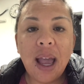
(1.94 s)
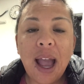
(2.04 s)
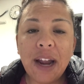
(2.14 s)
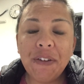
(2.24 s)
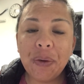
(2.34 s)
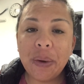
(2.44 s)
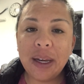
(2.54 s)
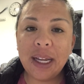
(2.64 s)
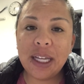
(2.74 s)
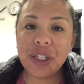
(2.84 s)
Hi
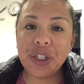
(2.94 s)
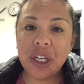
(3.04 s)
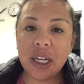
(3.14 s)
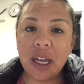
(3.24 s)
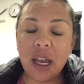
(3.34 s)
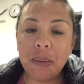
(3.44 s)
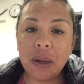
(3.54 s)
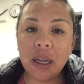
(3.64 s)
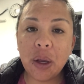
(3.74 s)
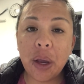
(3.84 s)
everyone, it's Gina. I'm
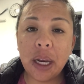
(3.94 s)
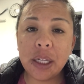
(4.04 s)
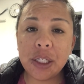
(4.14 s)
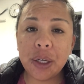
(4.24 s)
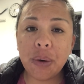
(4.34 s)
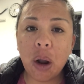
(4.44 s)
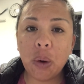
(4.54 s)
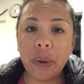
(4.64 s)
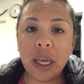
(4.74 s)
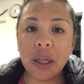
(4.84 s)
going to go ahead and do
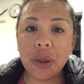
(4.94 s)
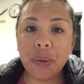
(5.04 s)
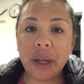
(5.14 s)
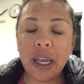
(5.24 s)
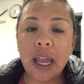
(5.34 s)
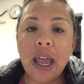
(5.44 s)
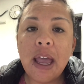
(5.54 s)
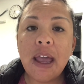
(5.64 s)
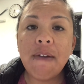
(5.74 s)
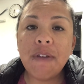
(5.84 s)
our week 3
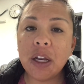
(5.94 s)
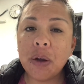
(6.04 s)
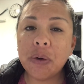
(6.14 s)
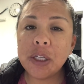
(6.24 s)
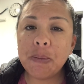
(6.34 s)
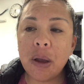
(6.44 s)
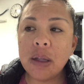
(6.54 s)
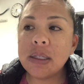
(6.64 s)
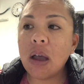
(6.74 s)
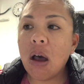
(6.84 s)
video
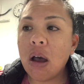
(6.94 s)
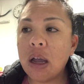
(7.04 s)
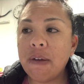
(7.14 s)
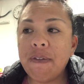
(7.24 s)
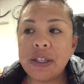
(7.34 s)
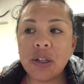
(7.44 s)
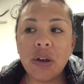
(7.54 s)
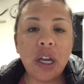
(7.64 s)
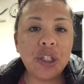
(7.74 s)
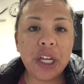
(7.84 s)
response on
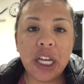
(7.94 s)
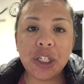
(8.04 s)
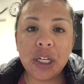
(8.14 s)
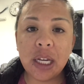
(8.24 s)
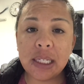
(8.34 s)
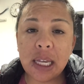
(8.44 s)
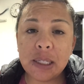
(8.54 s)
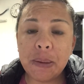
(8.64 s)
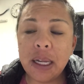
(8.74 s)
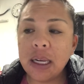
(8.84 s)
physical education
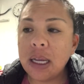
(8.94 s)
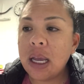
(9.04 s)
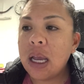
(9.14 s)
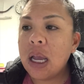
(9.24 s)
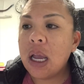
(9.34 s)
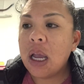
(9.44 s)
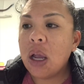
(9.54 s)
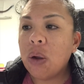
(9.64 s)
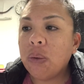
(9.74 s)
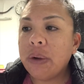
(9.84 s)
assessment.
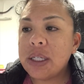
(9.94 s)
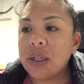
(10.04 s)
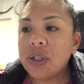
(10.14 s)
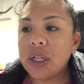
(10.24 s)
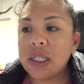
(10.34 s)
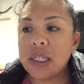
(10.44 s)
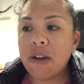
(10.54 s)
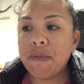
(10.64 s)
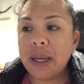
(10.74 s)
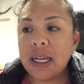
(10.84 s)
Research a
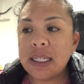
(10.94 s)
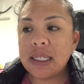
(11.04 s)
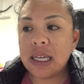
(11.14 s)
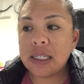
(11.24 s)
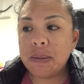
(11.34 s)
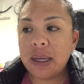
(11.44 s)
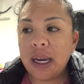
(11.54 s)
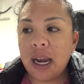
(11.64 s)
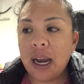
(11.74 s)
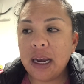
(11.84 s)
self-made
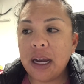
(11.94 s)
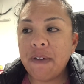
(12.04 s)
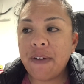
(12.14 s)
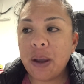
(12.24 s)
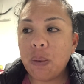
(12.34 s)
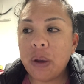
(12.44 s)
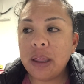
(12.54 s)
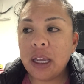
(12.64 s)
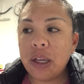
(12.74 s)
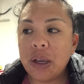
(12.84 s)
assessment and identify
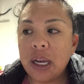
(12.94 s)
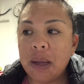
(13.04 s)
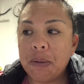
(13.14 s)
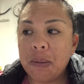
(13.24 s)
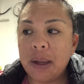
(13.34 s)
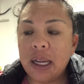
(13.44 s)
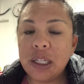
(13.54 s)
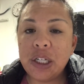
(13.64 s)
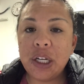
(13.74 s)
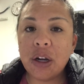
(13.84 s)
one that you can implement
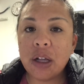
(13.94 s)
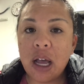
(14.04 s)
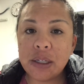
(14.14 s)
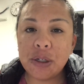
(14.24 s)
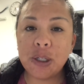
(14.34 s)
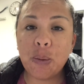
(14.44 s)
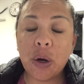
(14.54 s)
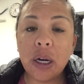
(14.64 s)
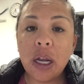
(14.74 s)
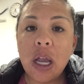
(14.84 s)
into your class or sport.